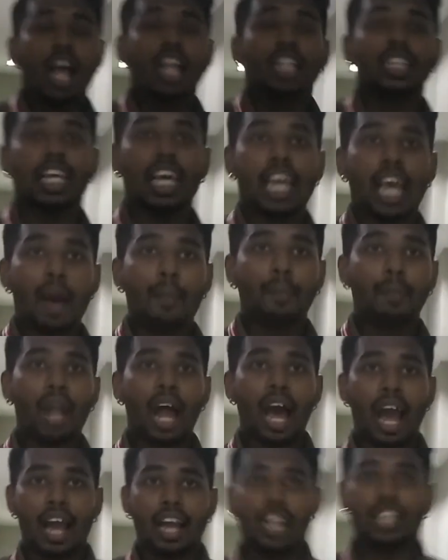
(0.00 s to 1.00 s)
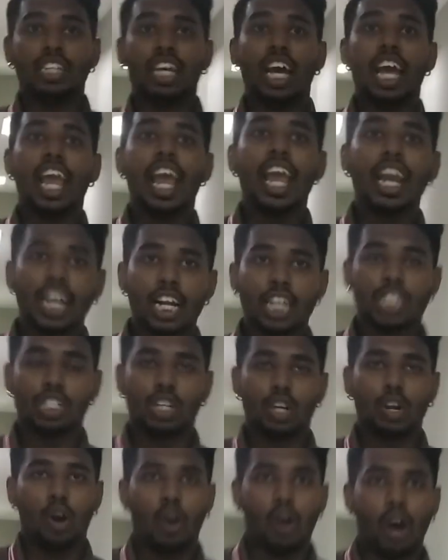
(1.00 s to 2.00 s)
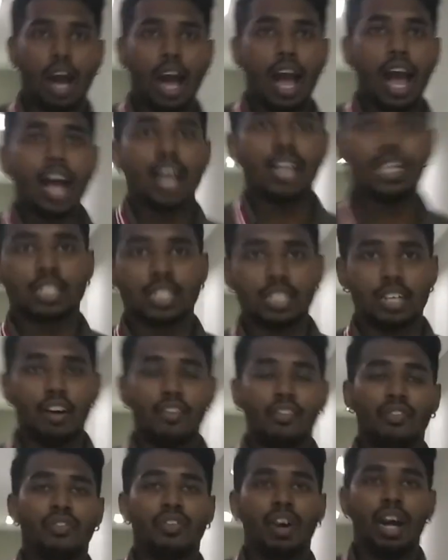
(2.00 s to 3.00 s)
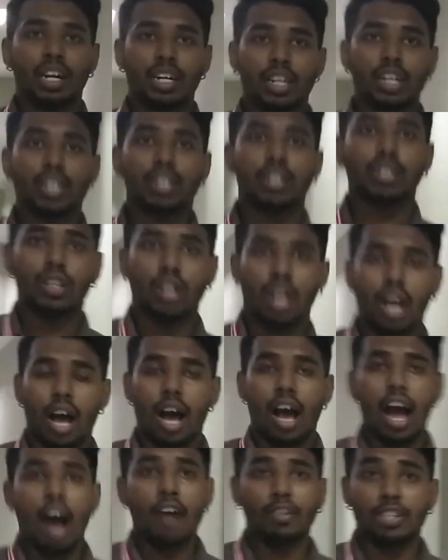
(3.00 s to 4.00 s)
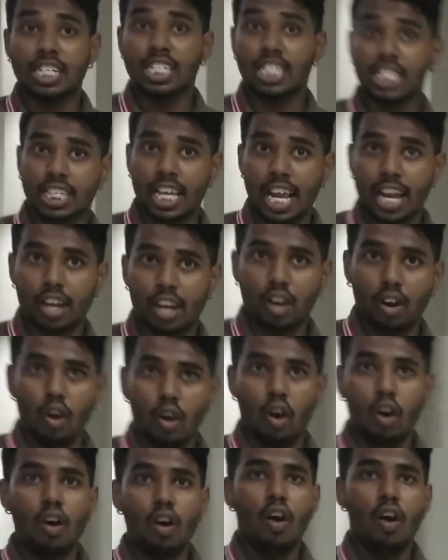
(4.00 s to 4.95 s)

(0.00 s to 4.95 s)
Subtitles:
they apply the English law as the federal as the state law